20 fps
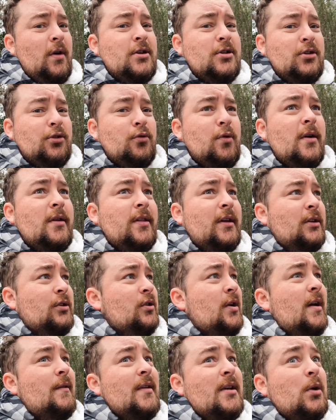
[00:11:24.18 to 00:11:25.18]
you through anything?
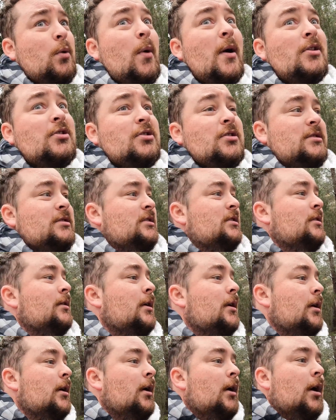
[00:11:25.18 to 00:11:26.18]
Do you have any questions?
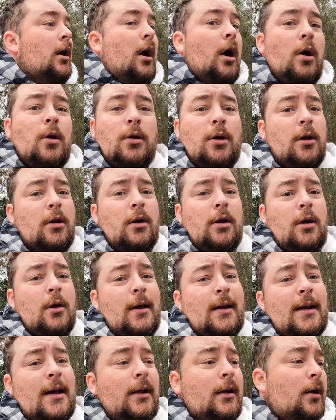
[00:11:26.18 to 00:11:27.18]
Oh, no,
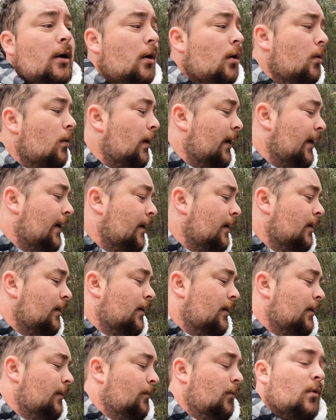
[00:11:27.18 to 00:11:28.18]
I gotta go.
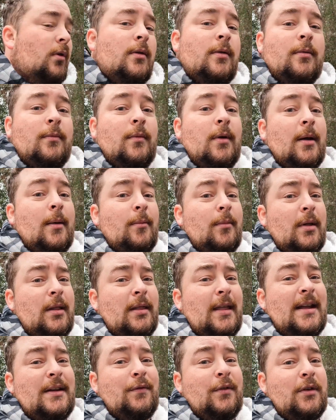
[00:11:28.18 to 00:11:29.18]
I'm
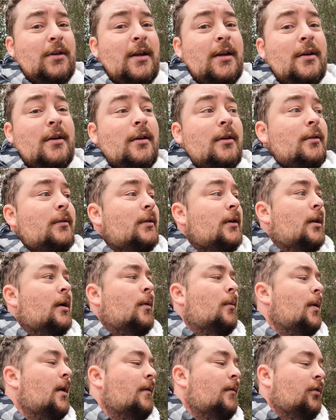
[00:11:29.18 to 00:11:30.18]
late for dinner,
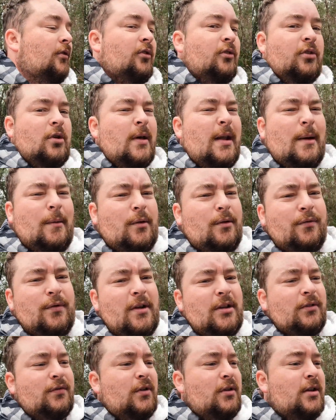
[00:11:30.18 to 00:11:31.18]
whatever. She was going out with her
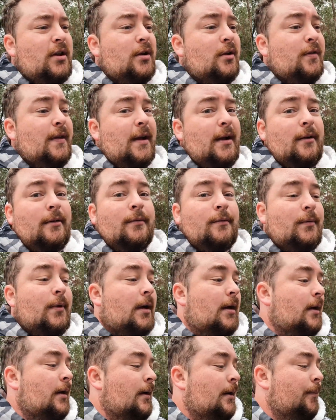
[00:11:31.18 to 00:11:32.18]
friends for dinner there.
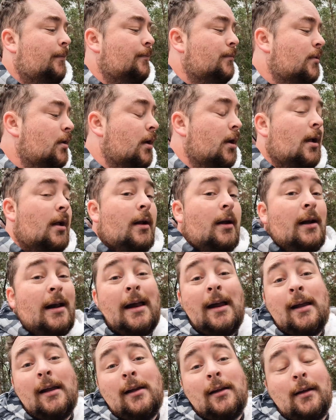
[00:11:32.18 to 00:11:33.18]
I
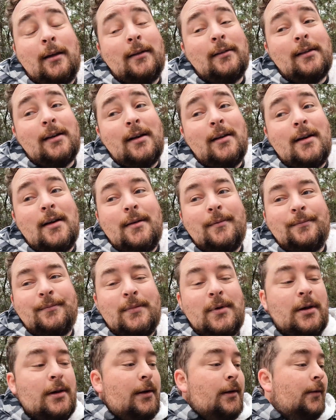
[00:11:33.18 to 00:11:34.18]
was like, all right.
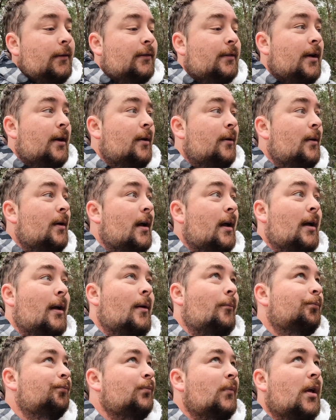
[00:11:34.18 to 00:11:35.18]
So,
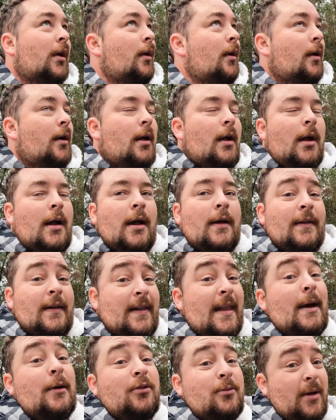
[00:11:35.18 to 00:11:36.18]

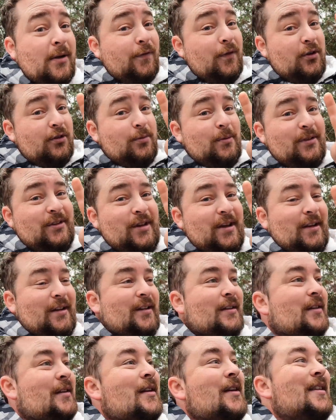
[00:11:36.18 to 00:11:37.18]
and that was my first
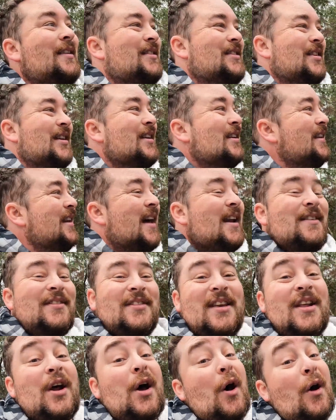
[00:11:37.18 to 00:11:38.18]
mistake. Should not have
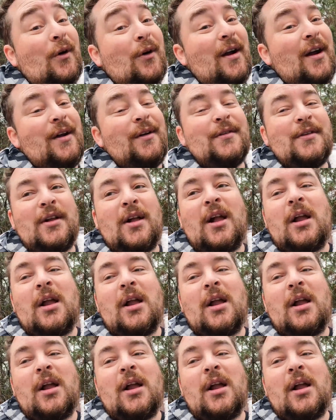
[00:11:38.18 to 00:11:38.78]
said, all right.